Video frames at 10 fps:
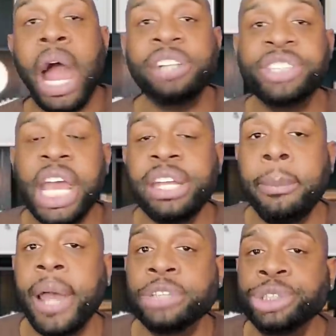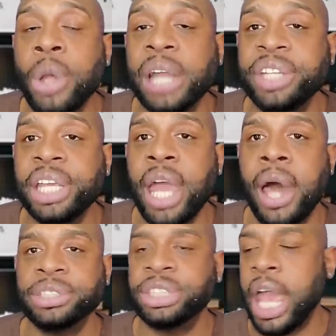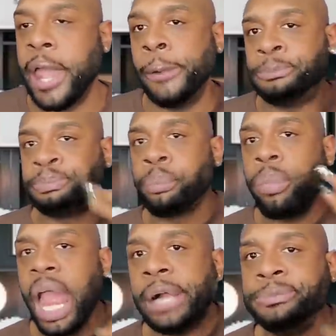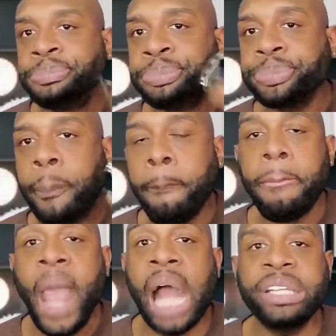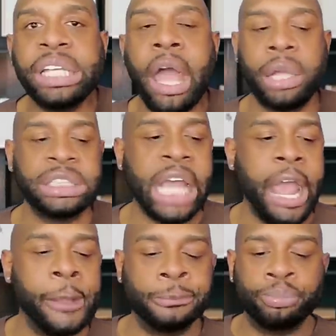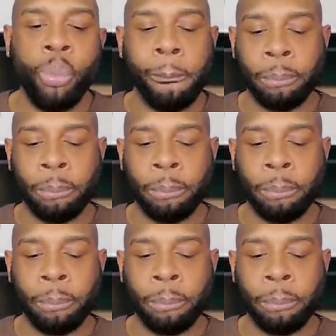I said that because you know I tell y'all all the time. I tell y'all all the time.